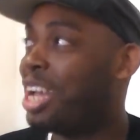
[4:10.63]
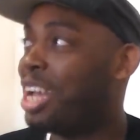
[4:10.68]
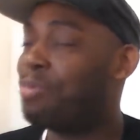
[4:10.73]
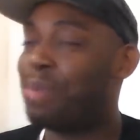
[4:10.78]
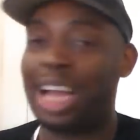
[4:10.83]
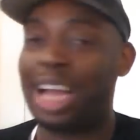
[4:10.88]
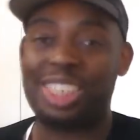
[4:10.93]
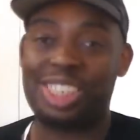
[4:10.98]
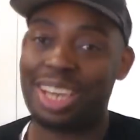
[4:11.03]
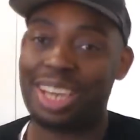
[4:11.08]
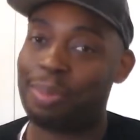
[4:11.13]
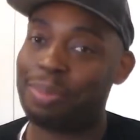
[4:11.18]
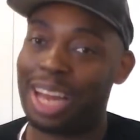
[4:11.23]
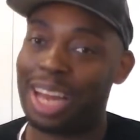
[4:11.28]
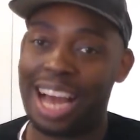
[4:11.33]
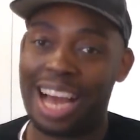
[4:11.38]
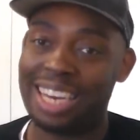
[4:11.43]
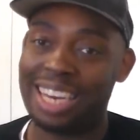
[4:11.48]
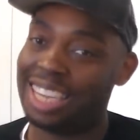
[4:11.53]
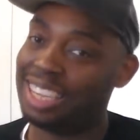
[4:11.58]
M Night
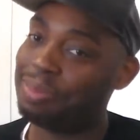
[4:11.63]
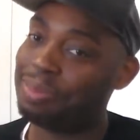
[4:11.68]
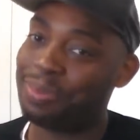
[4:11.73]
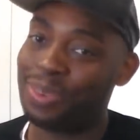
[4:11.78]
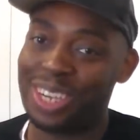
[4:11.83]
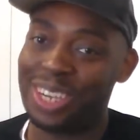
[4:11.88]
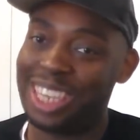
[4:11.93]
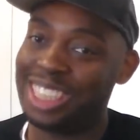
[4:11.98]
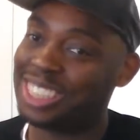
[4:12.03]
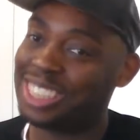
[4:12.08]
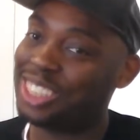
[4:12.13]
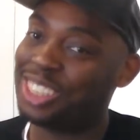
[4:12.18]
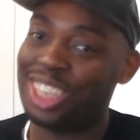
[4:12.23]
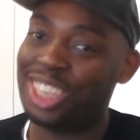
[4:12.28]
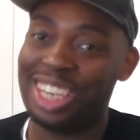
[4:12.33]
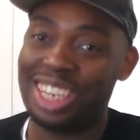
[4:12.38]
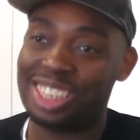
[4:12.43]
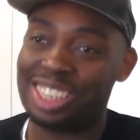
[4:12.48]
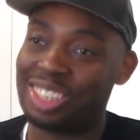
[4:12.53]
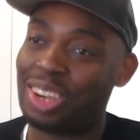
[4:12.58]
Shyamalan, boy, he's a
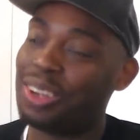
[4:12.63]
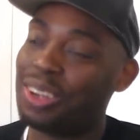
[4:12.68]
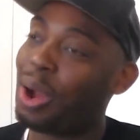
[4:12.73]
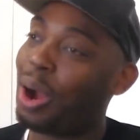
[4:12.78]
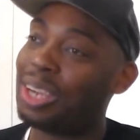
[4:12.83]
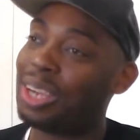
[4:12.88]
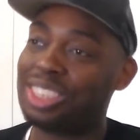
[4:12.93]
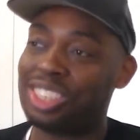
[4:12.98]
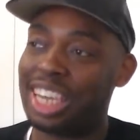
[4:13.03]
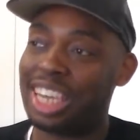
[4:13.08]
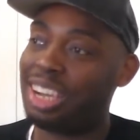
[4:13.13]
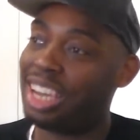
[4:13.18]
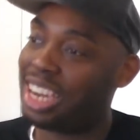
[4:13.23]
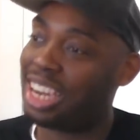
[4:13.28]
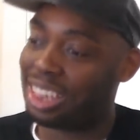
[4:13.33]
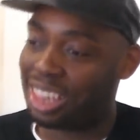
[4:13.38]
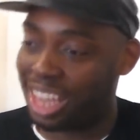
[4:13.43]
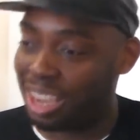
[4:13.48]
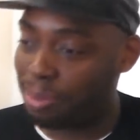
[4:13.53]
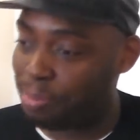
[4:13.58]
genius, y'all. Y'all can say
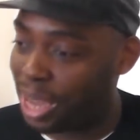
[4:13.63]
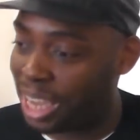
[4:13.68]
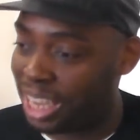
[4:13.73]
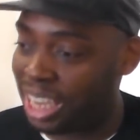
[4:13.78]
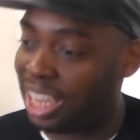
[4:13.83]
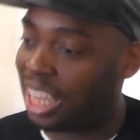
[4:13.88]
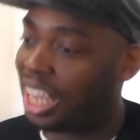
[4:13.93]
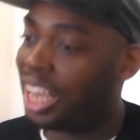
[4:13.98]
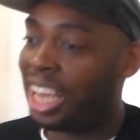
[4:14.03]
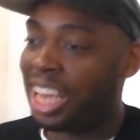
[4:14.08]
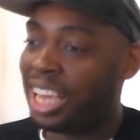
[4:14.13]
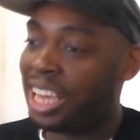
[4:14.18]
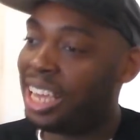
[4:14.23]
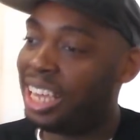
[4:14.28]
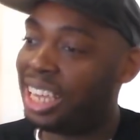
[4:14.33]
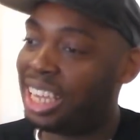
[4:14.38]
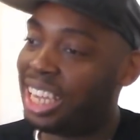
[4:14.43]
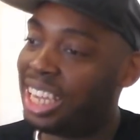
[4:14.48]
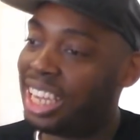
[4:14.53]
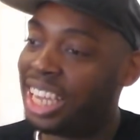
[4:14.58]
anything, man. He
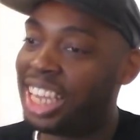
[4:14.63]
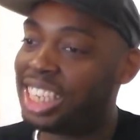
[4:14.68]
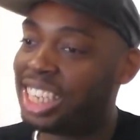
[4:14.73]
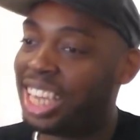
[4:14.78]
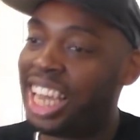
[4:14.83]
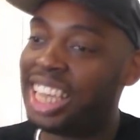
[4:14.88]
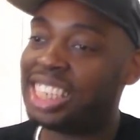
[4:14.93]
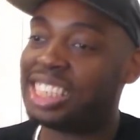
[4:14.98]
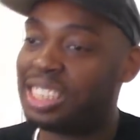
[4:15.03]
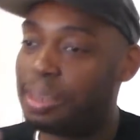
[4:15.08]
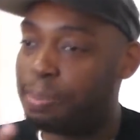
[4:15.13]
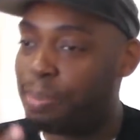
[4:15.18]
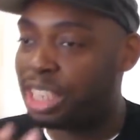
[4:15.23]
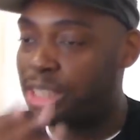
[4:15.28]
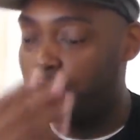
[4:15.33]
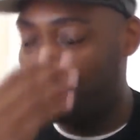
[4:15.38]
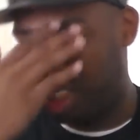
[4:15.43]
he he hits and